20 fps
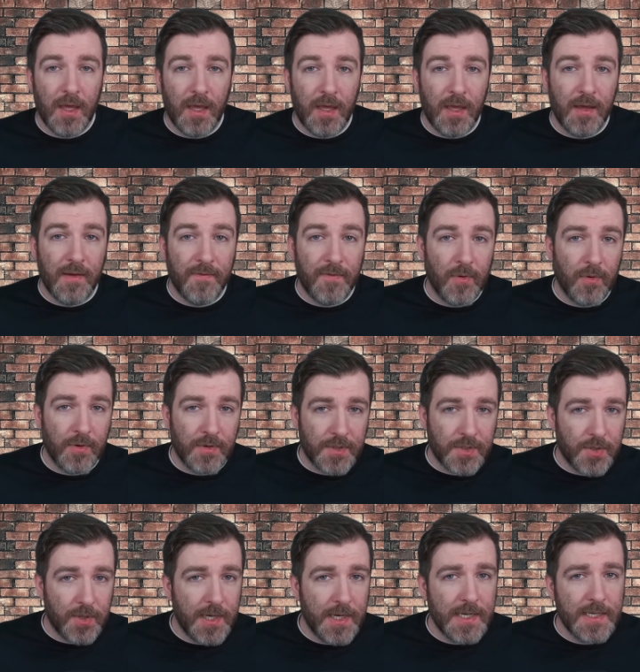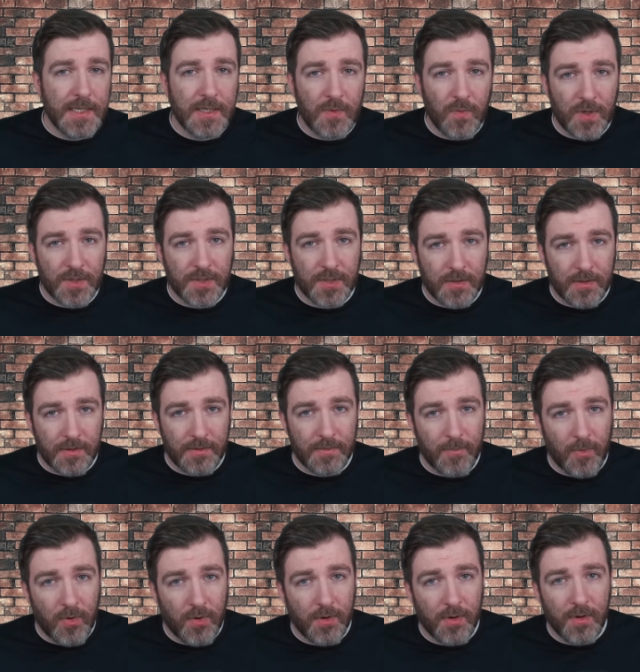If you're intrigued and want to learn
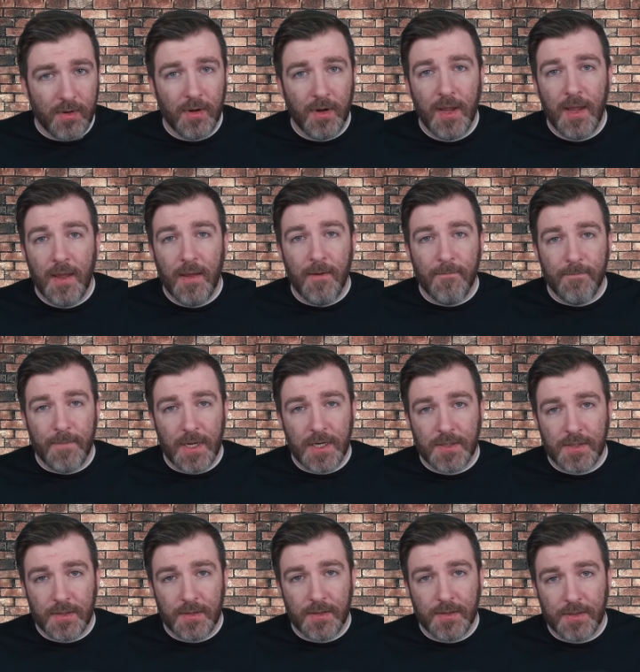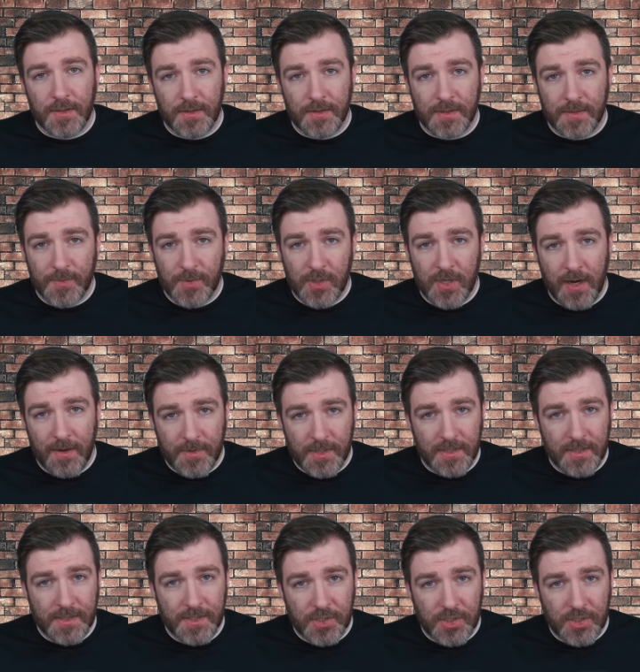more, make sure to subscribe to this